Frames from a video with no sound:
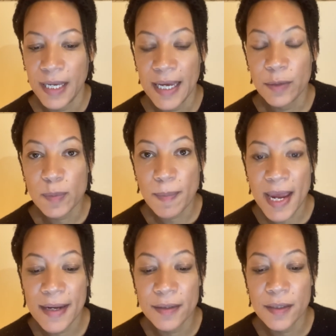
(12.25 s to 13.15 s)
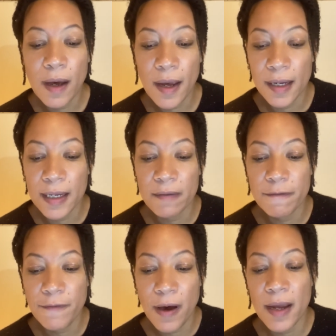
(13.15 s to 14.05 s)
It was made entirely of
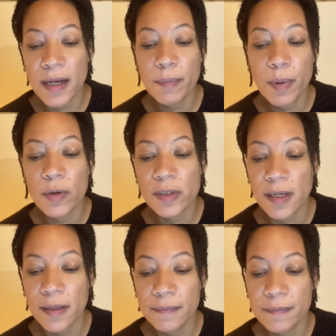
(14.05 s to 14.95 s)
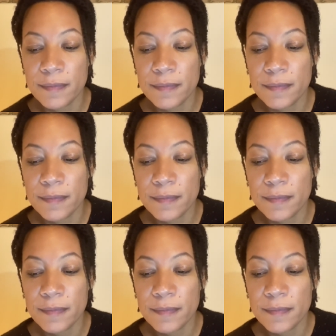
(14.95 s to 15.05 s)
fine porcelain,